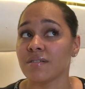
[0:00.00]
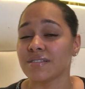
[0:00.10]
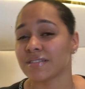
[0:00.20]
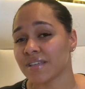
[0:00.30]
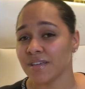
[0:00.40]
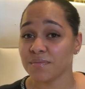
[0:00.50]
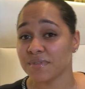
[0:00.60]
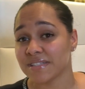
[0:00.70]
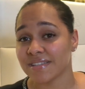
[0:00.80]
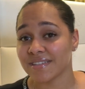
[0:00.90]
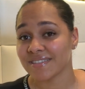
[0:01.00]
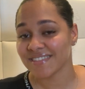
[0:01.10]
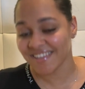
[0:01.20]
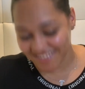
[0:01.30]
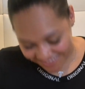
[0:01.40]
skimpy
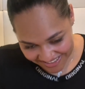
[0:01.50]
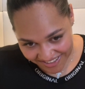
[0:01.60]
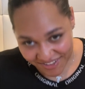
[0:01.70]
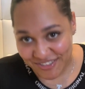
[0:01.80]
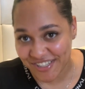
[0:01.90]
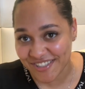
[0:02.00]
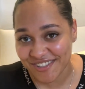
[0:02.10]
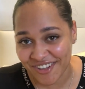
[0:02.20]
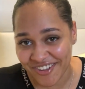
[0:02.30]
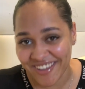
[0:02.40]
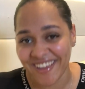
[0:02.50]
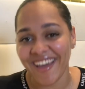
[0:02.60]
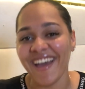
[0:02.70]
things. I'm just joking.